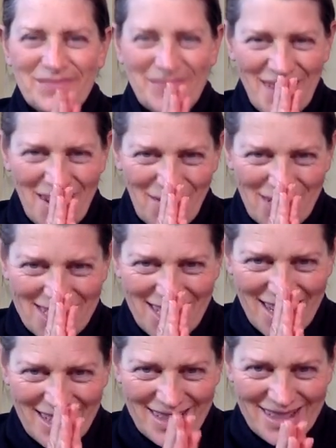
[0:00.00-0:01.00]

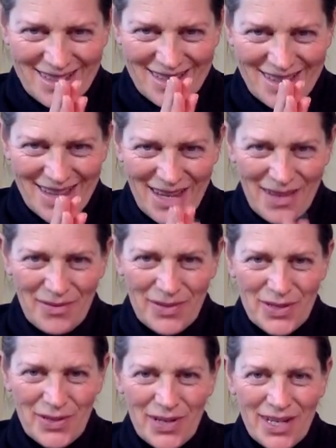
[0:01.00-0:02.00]
Namaste. Thank you for
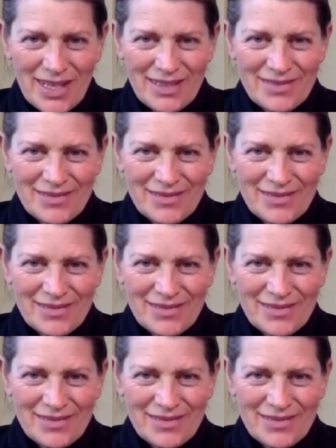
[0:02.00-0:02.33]
joining.